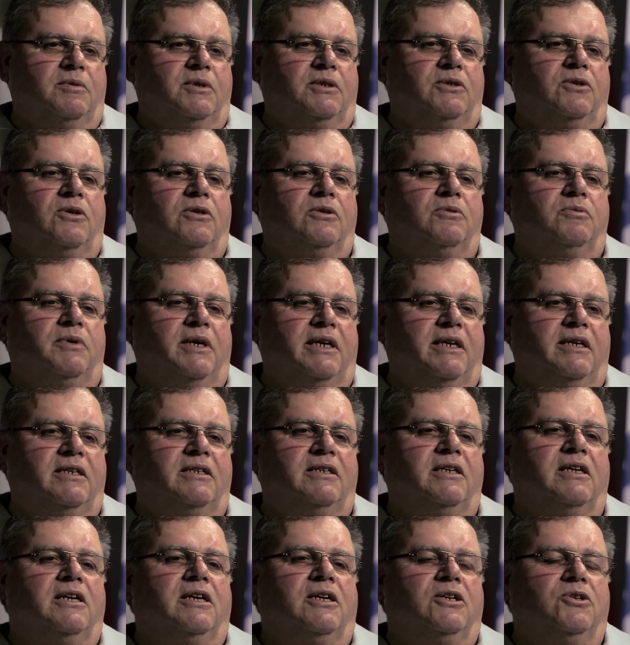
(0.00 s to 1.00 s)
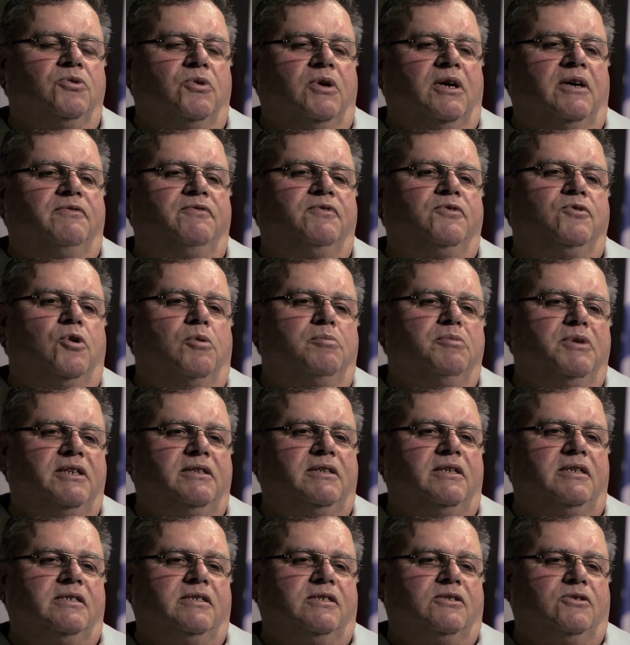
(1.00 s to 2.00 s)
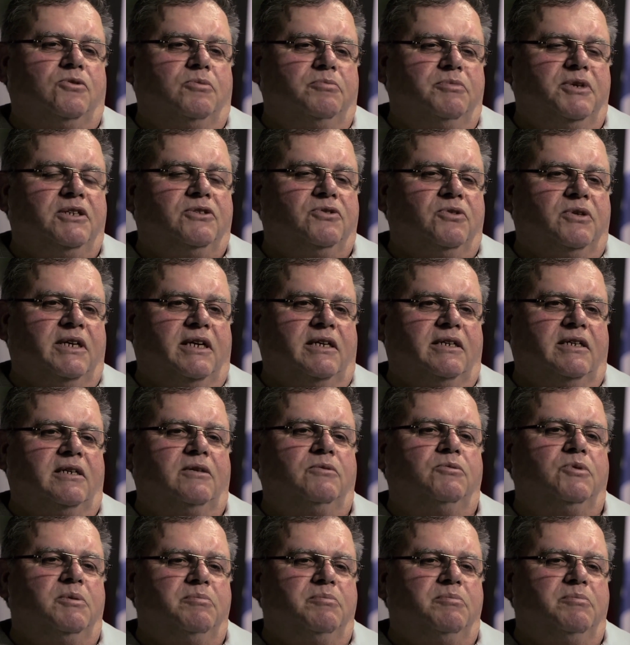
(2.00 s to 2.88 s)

We don't wait to have committees to meet together.